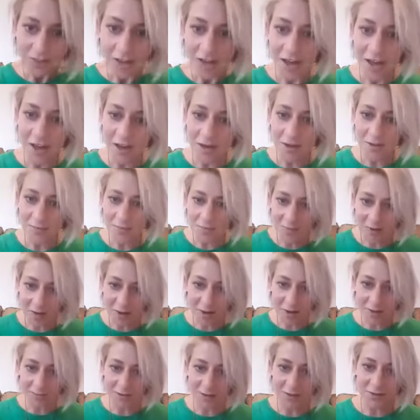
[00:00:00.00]

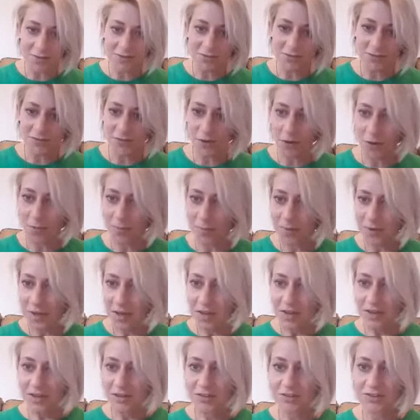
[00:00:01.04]
I'm going to stop
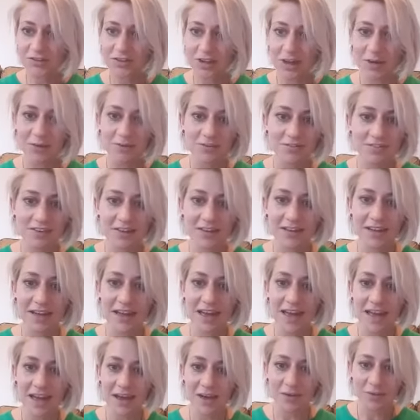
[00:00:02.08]
shouting
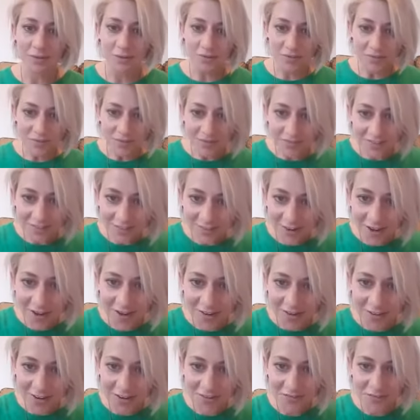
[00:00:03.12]
out.
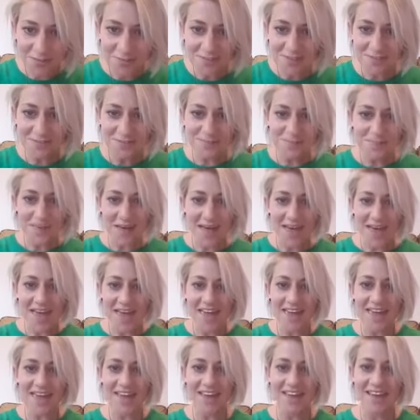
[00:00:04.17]
Ola from
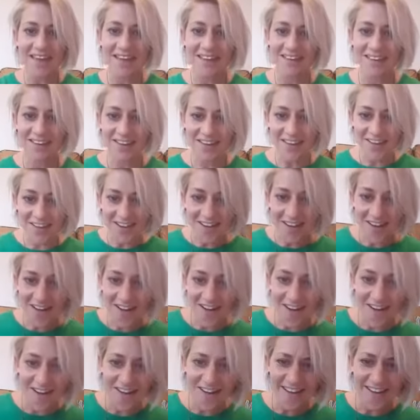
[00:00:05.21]
Spain.
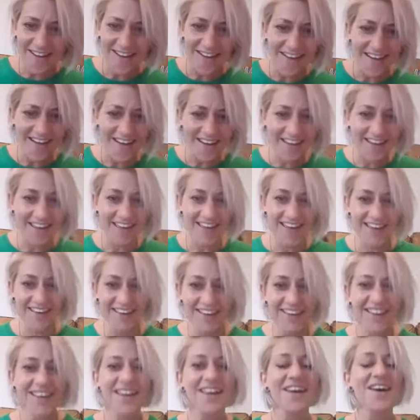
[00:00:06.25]
Hi.
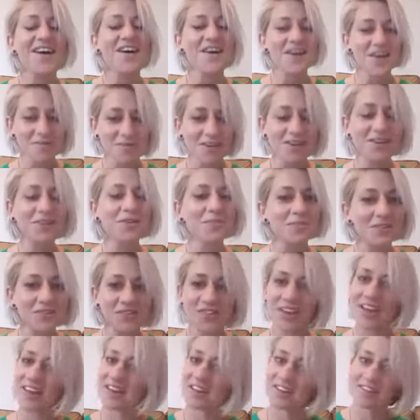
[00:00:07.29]
I'm a little bit
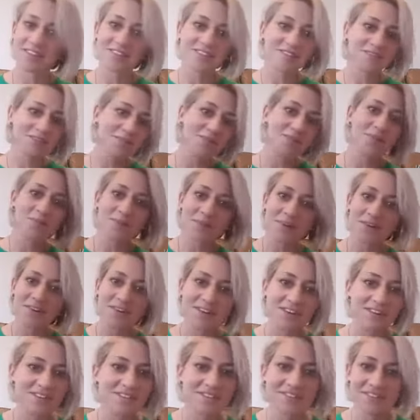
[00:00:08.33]
jealous, I'm going to be
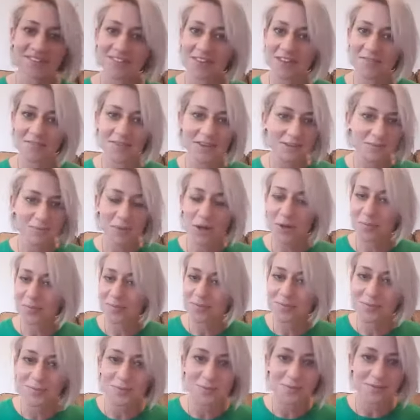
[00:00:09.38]
honest. I mean,
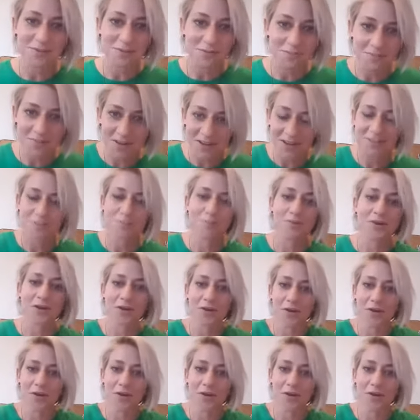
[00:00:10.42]
Melbourne's awesome and it's pretty